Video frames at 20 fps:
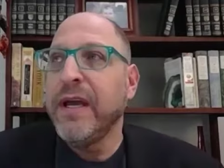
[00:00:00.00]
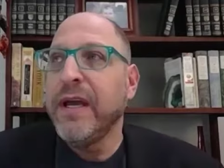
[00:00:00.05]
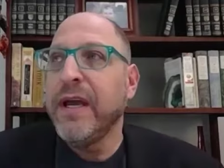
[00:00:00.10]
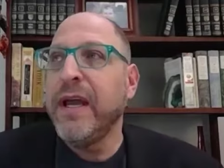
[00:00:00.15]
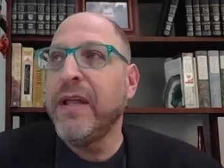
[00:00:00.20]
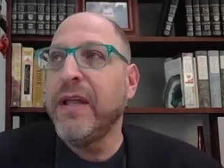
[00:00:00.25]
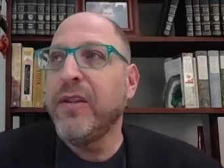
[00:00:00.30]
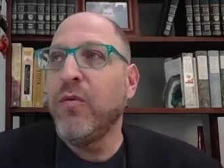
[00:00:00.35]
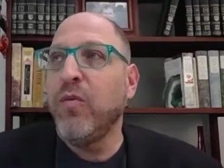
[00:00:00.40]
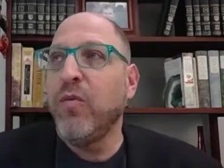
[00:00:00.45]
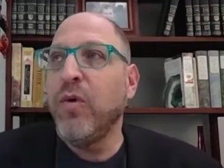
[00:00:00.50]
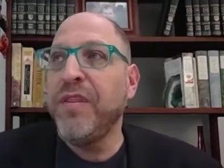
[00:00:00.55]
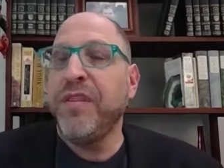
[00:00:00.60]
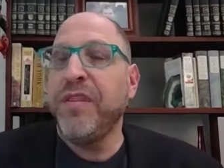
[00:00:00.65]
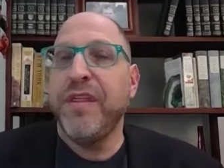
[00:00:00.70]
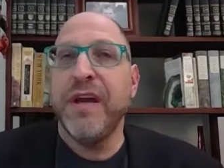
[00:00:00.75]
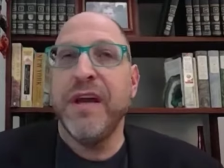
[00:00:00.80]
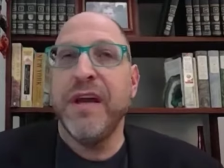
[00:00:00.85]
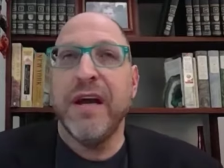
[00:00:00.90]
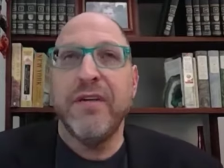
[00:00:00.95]
And the one
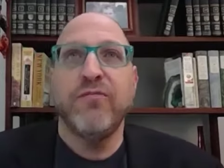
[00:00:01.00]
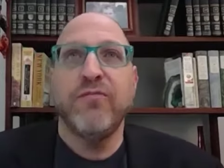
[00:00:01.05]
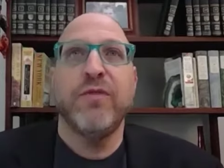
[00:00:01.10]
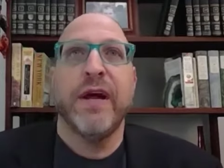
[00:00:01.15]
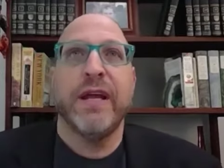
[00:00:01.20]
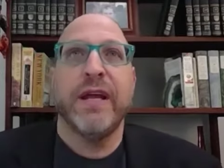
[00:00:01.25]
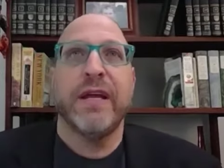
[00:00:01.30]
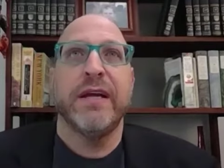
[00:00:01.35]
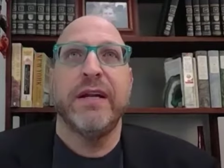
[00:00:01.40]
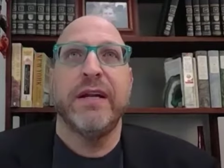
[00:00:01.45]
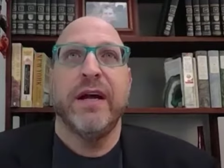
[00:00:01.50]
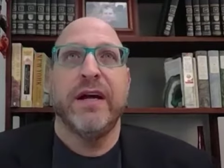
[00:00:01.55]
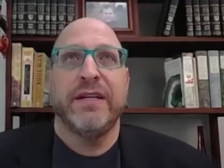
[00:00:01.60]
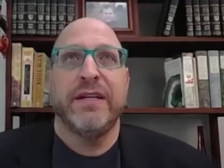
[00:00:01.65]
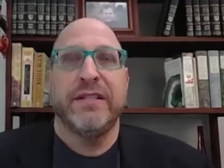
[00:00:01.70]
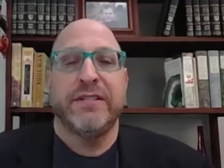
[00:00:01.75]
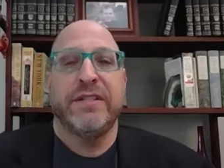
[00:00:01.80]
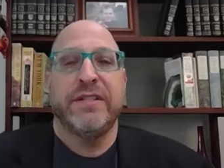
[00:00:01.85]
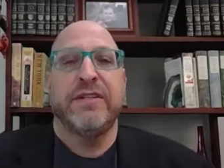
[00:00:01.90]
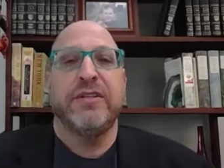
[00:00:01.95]
thing I
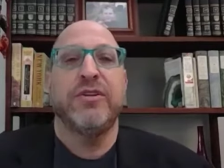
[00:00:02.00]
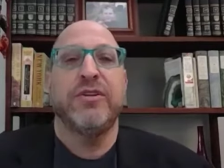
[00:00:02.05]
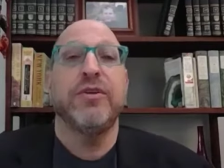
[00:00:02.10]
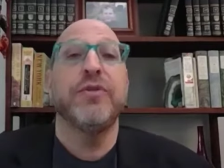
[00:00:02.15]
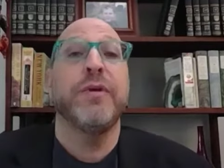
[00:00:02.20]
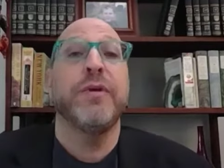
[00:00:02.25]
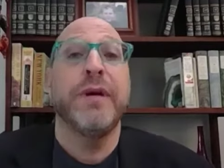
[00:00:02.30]
recognized in you